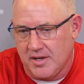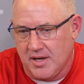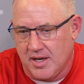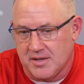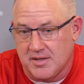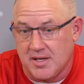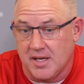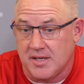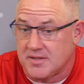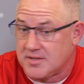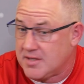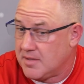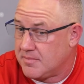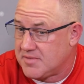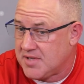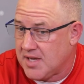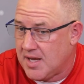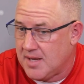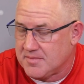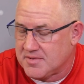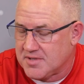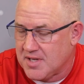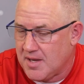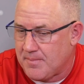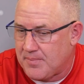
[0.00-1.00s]
I think
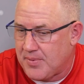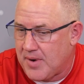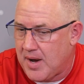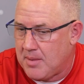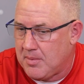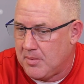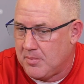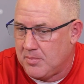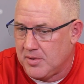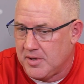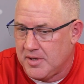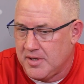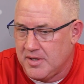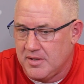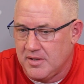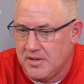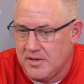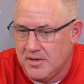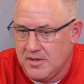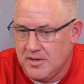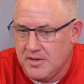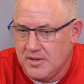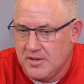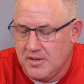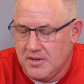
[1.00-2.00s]
sometimes that probably
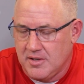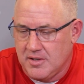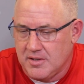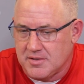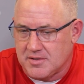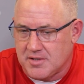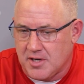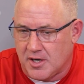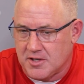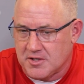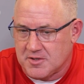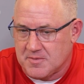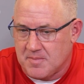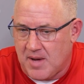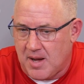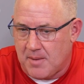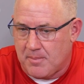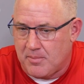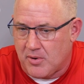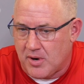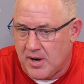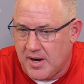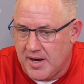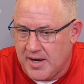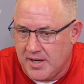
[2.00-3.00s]
turns my
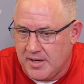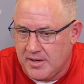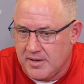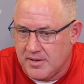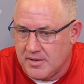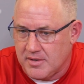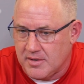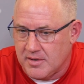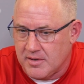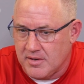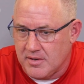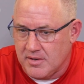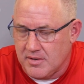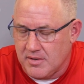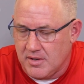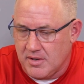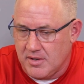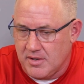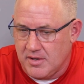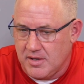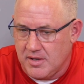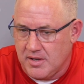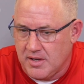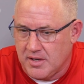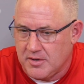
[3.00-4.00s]
brain
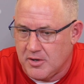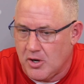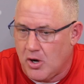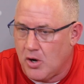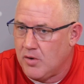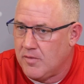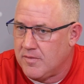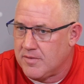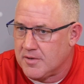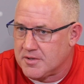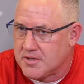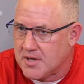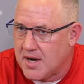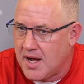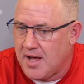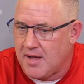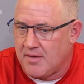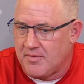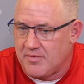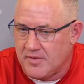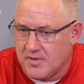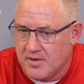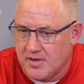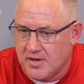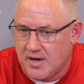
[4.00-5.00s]
into
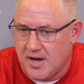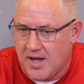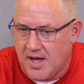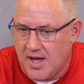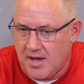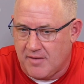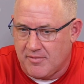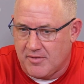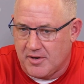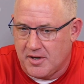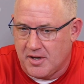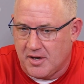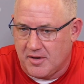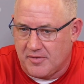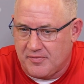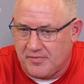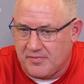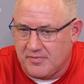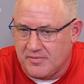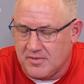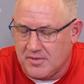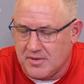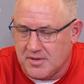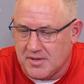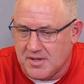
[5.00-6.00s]
overdrive, and I have enough